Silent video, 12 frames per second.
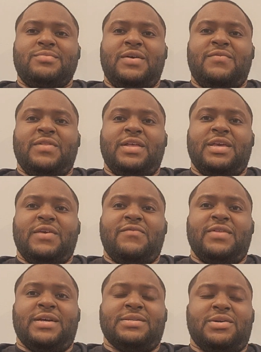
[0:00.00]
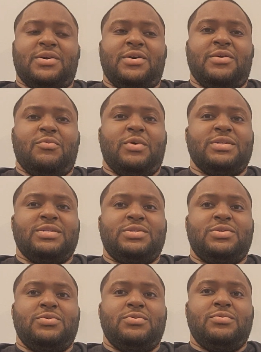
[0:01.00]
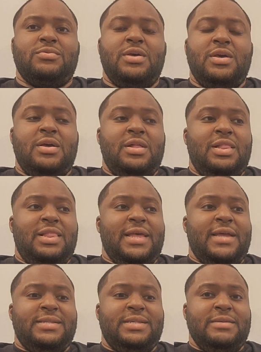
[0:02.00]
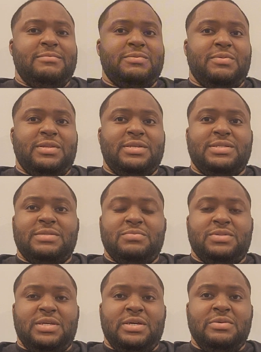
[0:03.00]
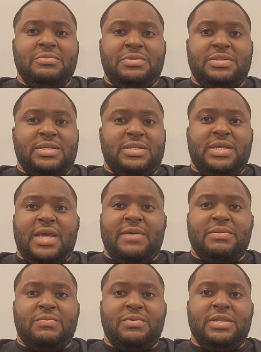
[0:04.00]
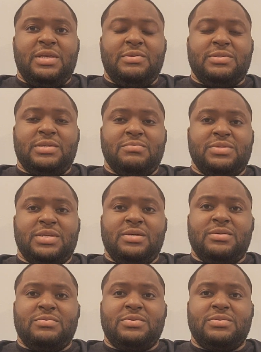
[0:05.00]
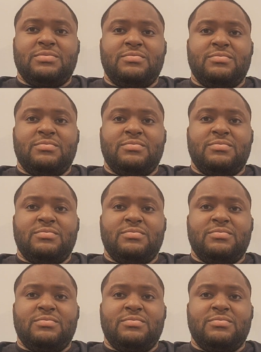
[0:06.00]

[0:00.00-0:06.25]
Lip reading: I feel like if NASCAR wants to let teams police themselves, then they have to police themselves.